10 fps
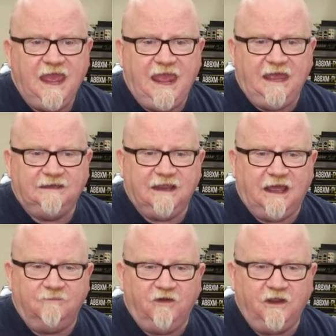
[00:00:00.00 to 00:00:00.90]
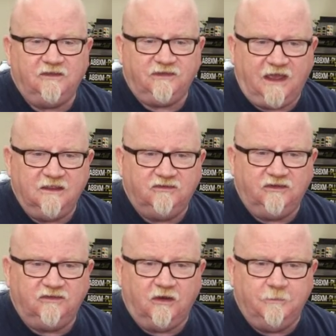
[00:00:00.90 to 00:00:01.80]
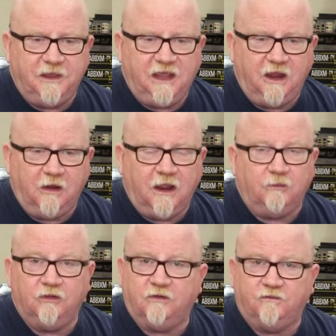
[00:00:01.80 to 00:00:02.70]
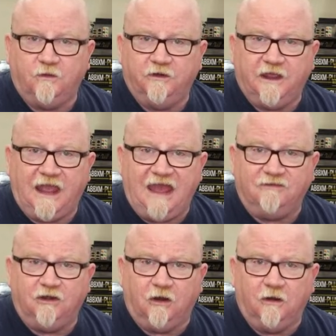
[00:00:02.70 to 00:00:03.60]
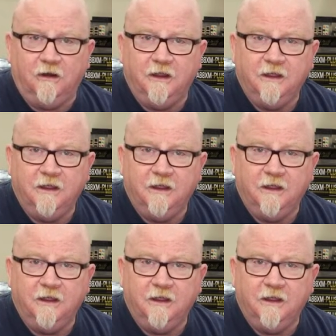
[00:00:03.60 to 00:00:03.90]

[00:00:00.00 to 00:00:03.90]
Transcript: And uh, I'm very excited that she's going to be here, and we're looking forward to having her